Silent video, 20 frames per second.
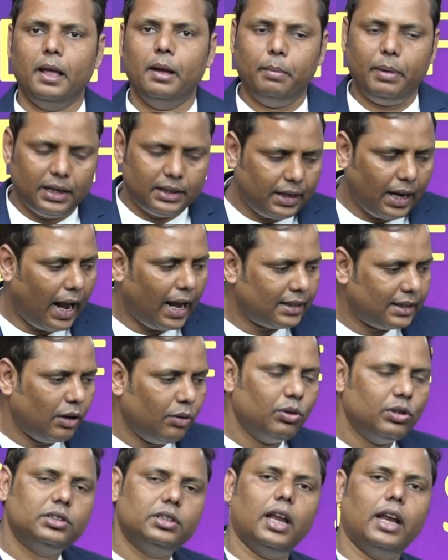Because as I
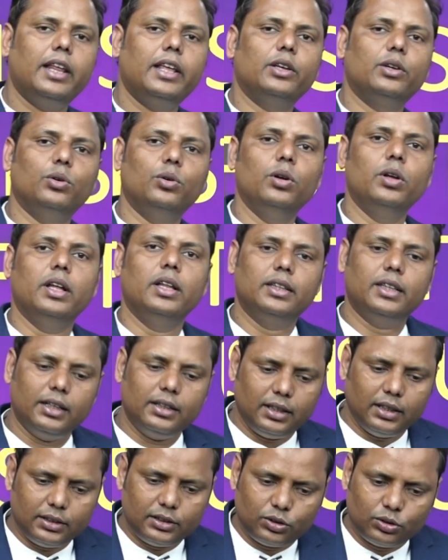was telling you that
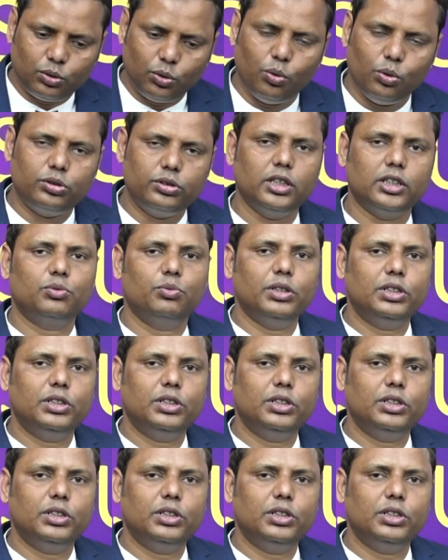the sources